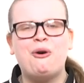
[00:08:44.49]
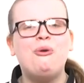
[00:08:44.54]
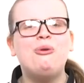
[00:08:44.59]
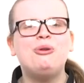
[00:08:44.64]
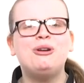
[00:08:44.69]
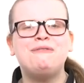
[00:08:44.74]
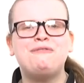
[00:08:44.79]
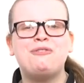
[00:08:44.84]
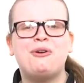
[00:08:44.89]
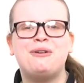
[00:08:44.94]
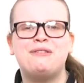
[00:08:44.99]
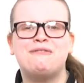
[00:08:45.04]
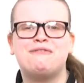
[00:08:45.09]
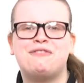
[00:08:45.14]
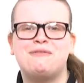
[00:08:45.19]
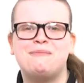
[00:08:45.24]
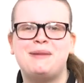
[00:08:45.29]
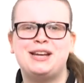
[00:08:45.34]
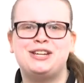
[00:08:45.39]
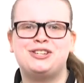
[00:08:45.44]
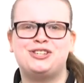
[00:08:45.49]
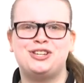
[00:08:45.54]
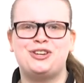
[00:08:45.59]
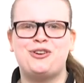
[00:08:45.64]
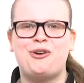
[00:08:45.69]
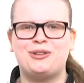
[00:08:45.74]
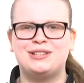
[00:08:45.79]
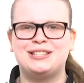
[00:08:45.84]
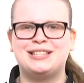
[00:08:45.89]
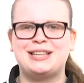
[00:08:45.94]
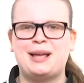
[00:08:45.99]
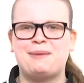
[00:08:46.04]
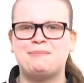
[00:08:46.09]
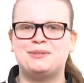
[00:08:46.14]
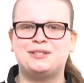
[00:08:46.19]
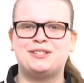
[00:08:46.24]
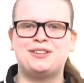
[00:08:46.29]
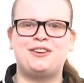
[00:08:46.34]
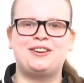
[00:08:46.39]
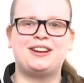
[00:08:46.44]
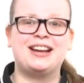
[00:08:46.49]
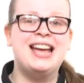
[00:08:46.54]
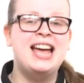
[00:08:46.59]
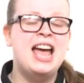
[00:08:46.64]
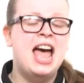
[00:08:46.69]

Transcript: all of your information on Samsung.